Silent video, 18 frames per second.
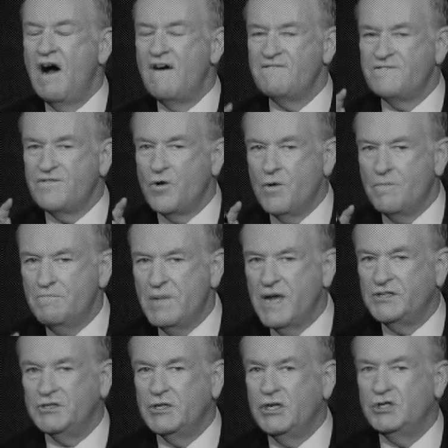a firm
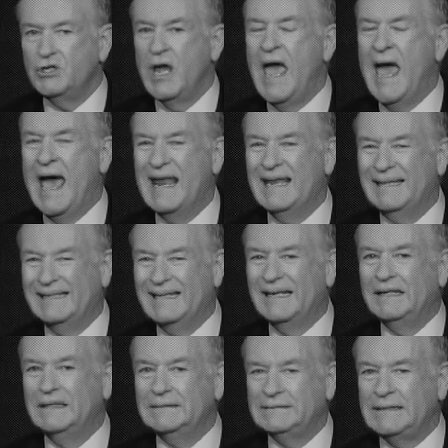message, and
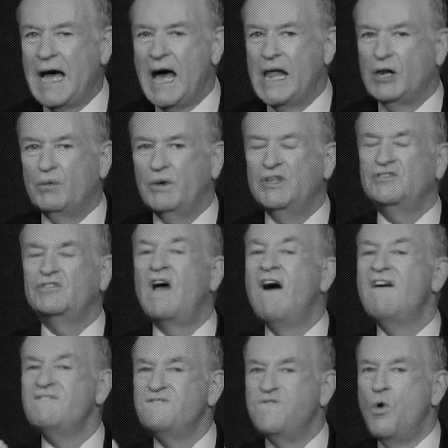little tolerance
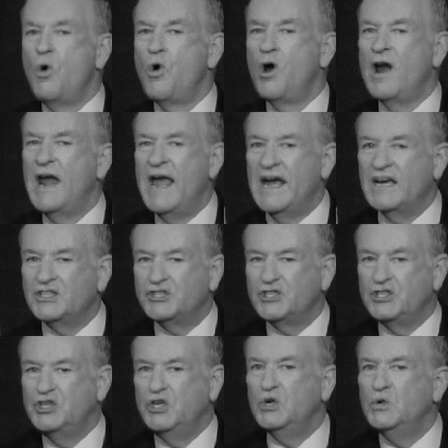for
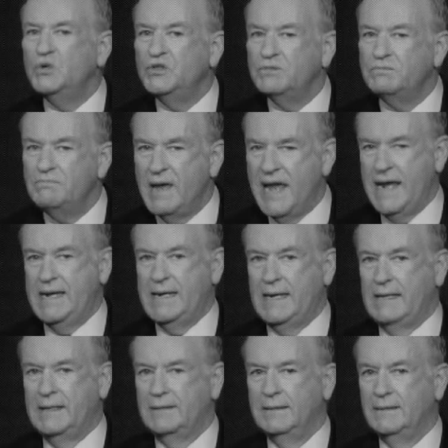excuse
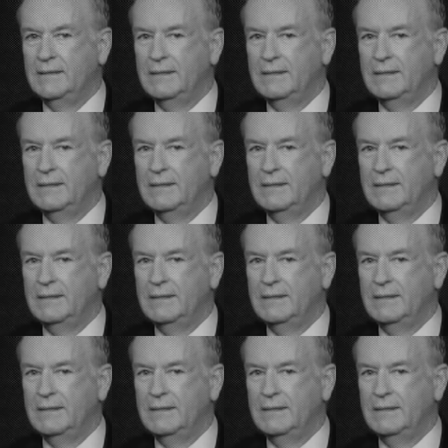making.